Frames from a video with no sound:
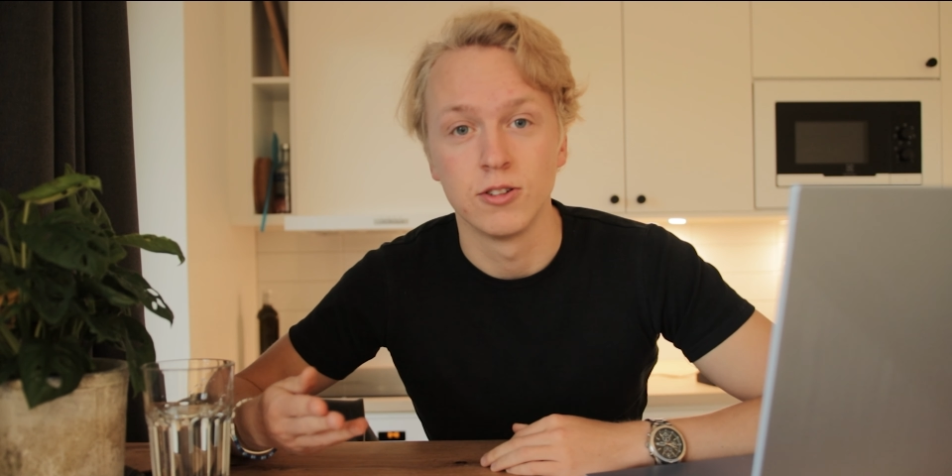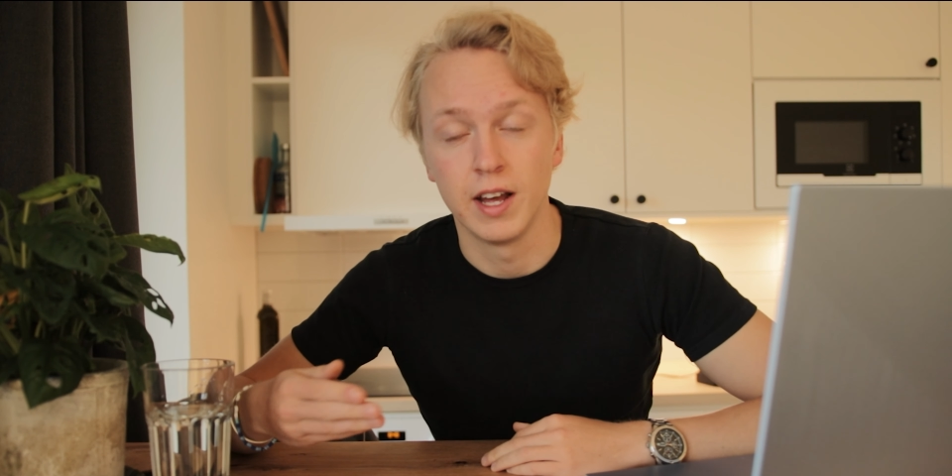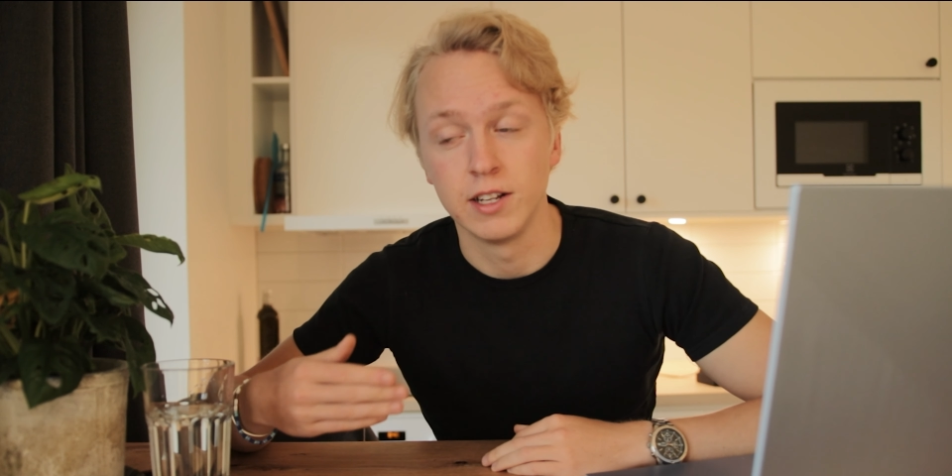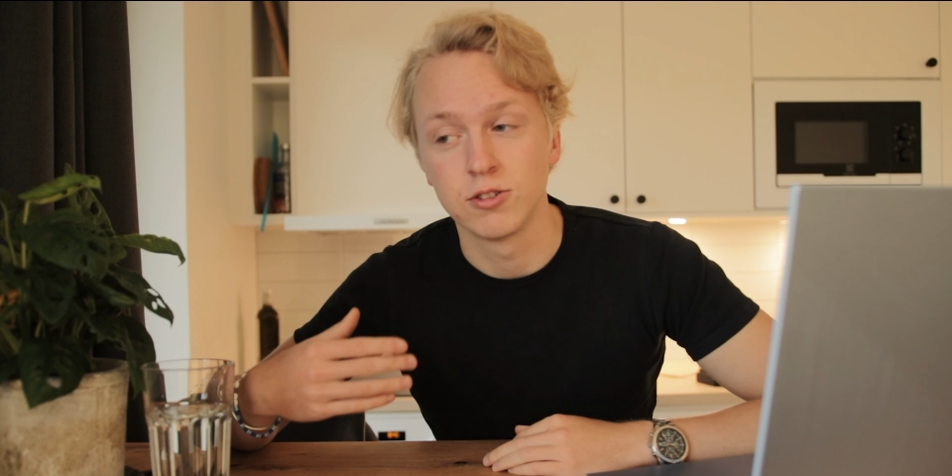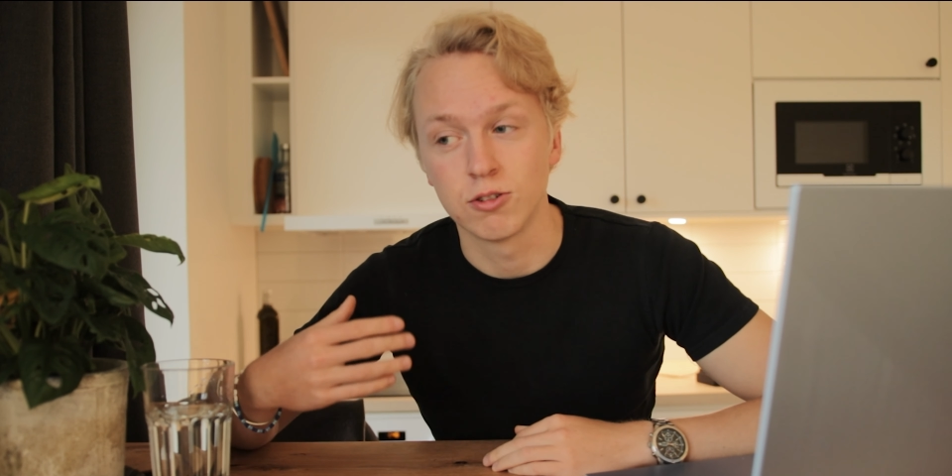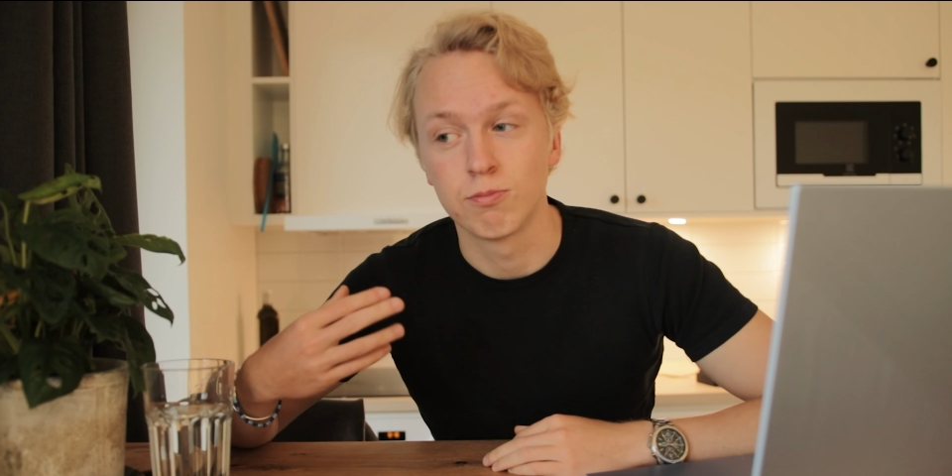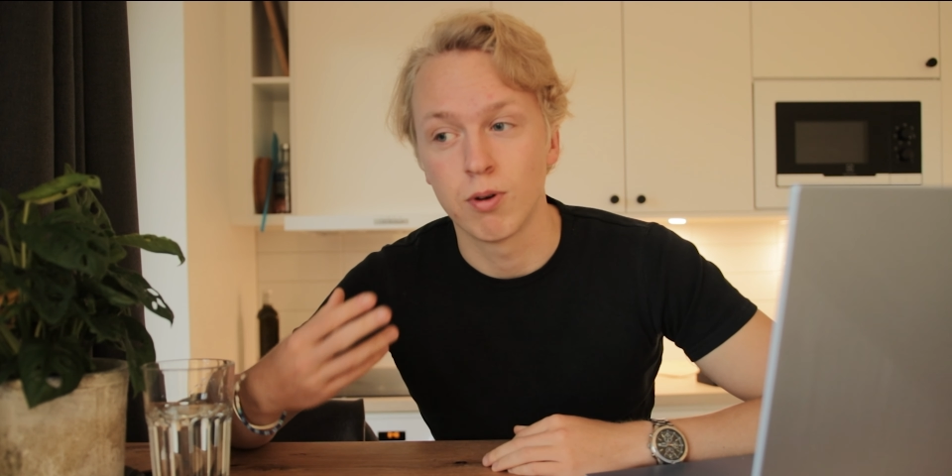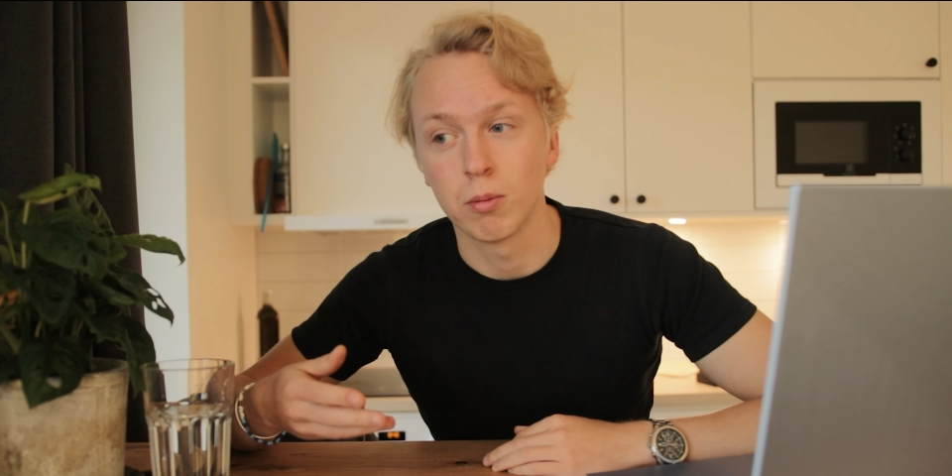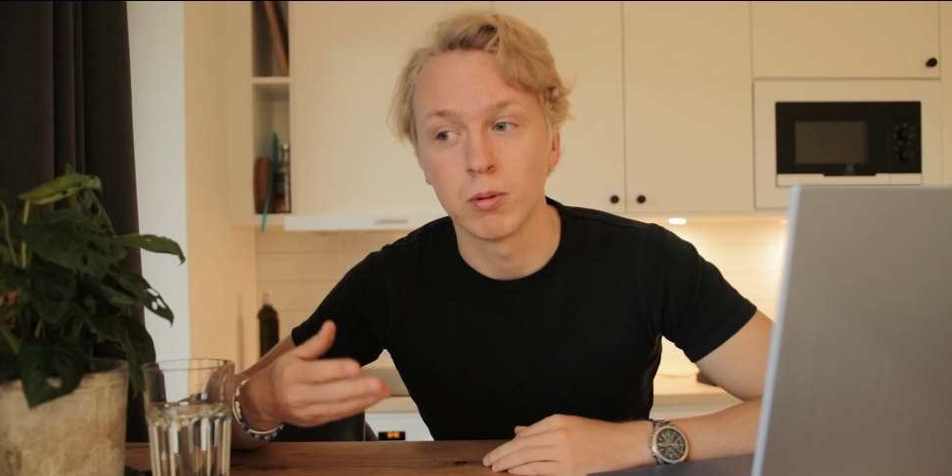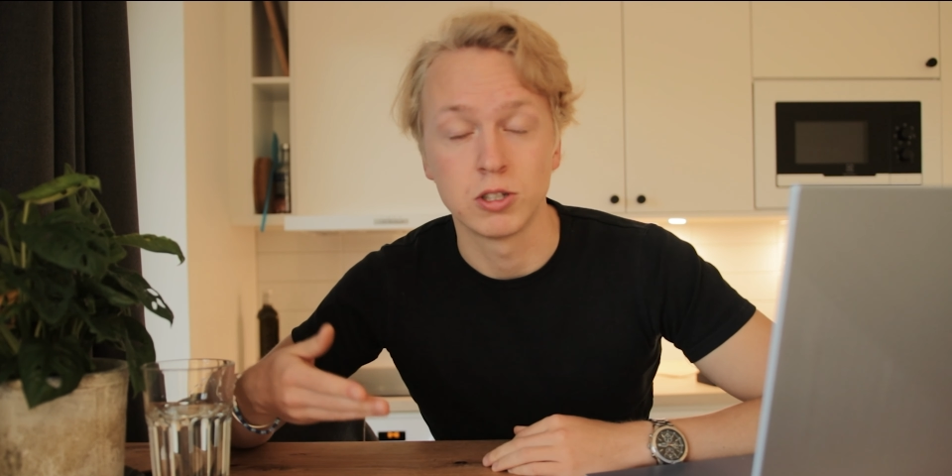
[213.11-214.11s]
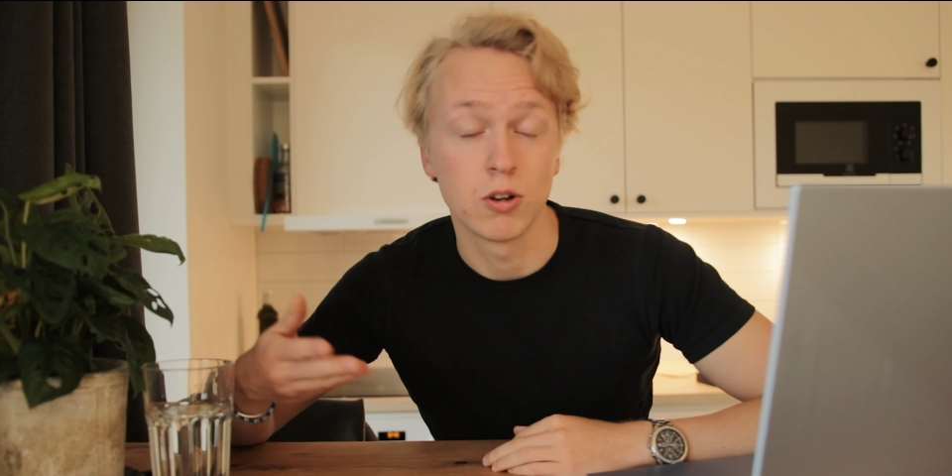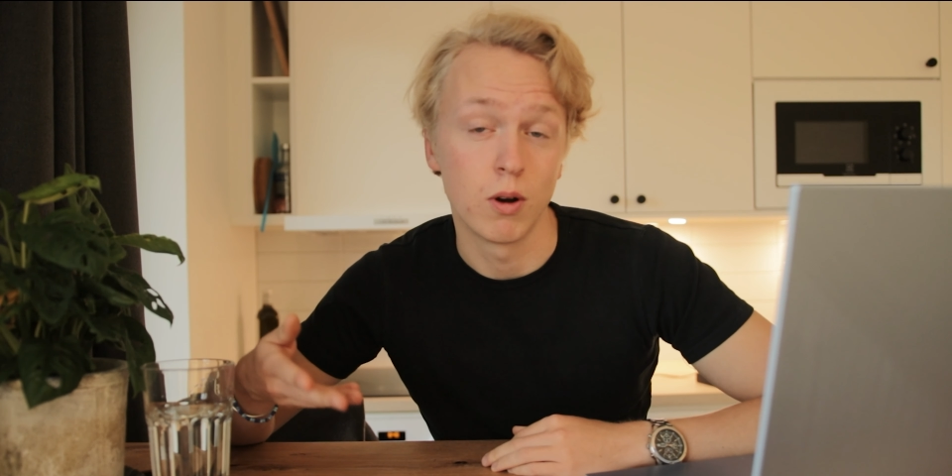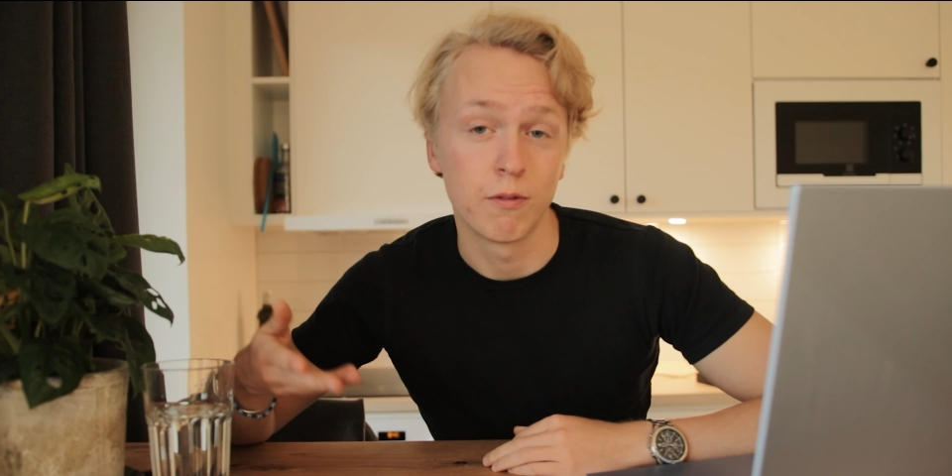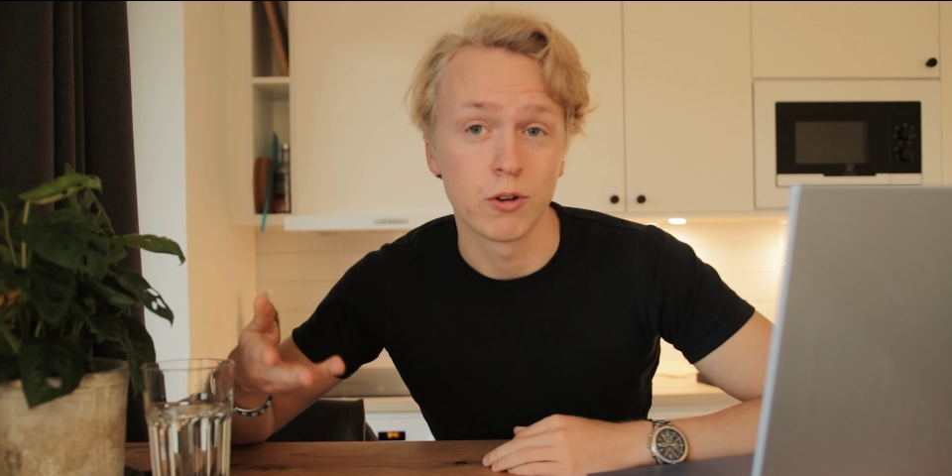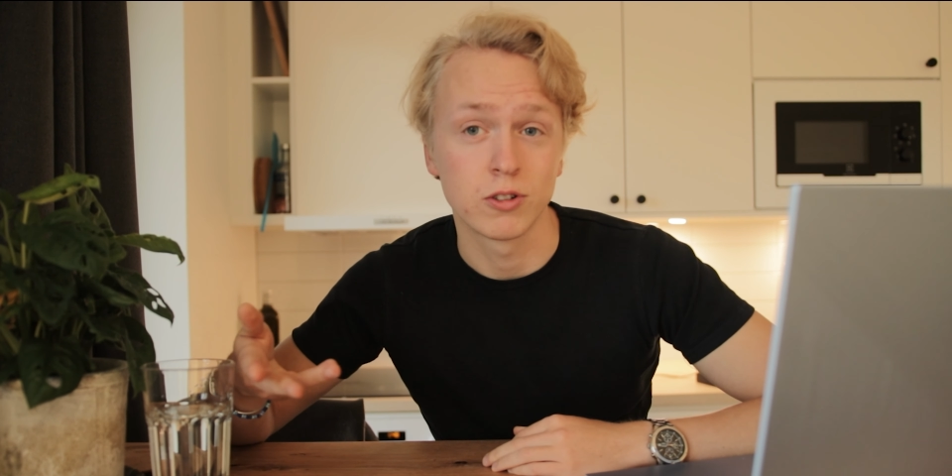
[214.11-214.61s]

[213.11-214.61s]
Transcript: then you should probably show off your